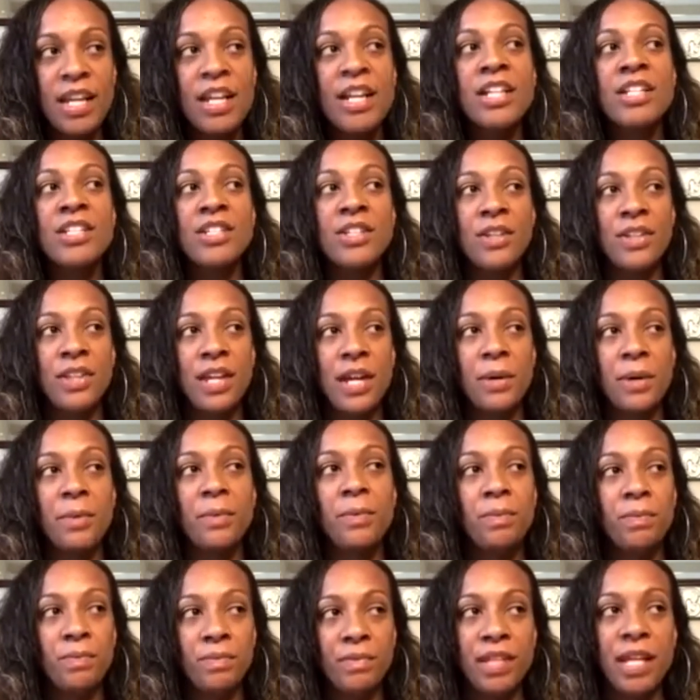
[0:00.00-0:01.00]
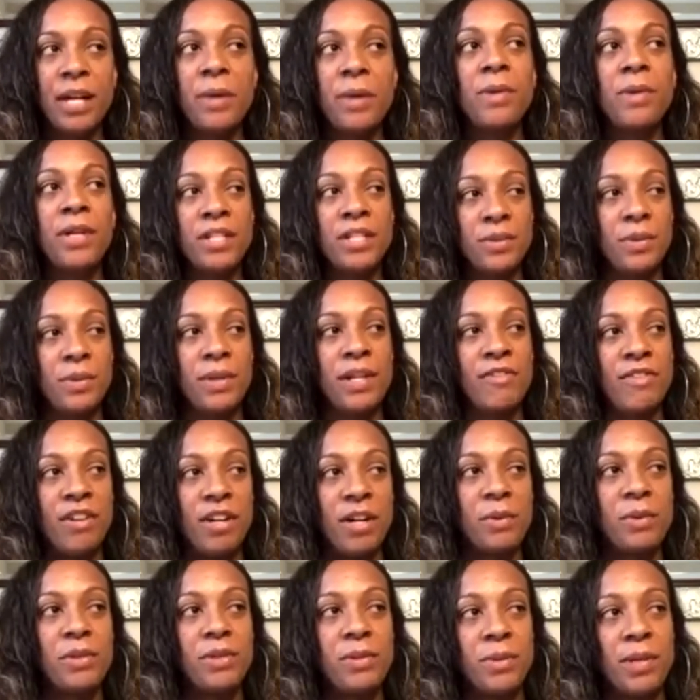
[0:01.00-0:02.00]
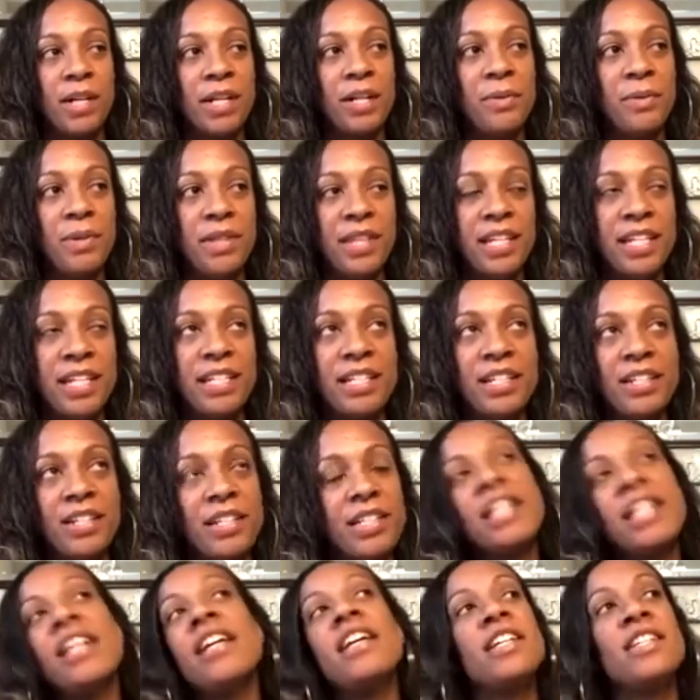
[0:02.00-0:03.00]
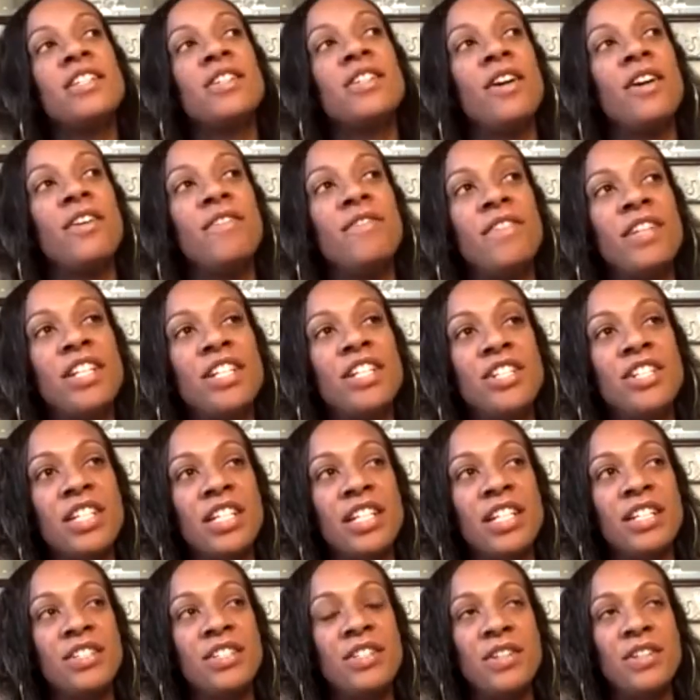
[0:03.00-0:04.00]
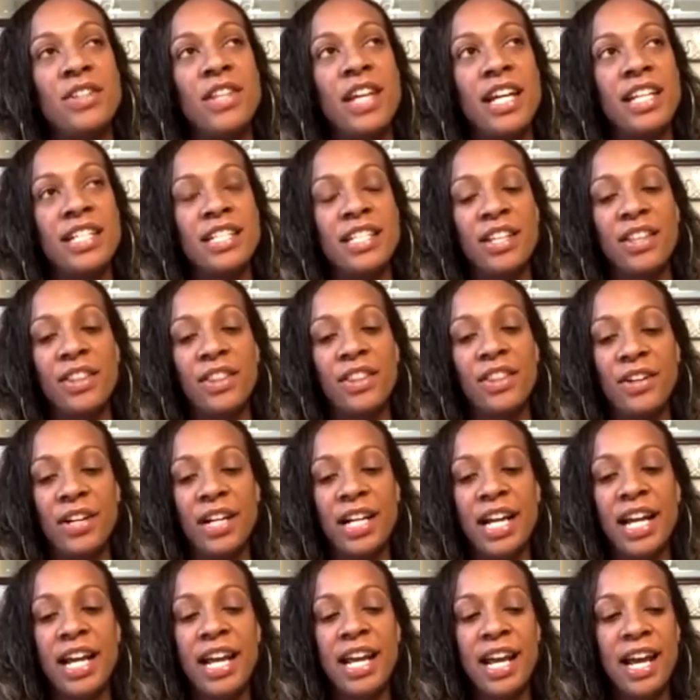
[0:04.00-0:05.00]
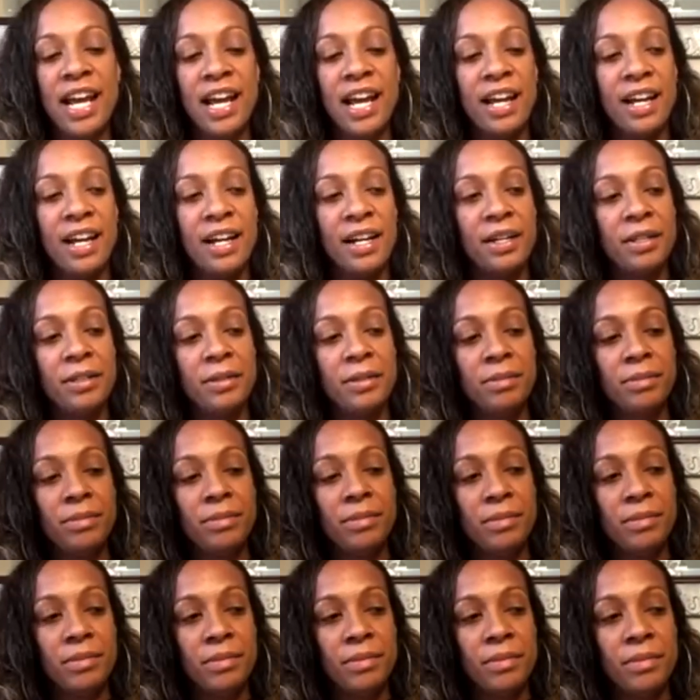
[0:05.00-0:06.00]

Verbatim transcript: So that that was whenever I was working with the adults. So I finished it in 2003. Um,